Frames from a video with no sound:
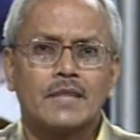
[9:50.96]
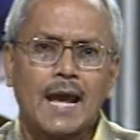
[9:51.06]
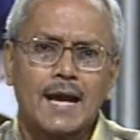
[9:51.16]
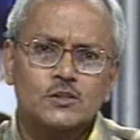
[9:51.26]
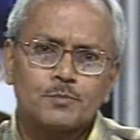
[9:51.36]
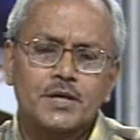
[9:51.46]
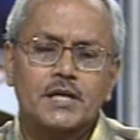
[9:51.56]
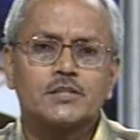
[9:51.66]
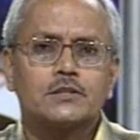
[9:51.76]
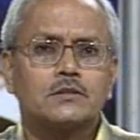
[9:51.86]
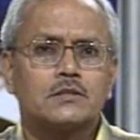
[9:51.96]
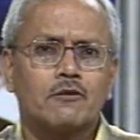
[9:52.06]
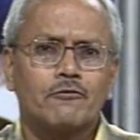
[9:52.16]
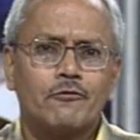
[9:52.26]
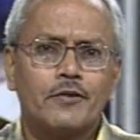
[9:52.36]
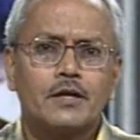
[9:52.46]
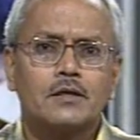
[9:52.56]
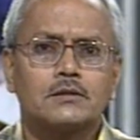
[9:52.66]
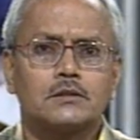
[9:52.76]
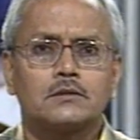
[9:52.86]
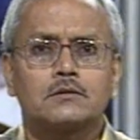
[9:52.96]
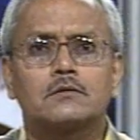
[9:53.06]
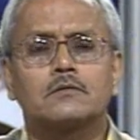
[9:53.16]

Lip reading: the aspirations, the fears,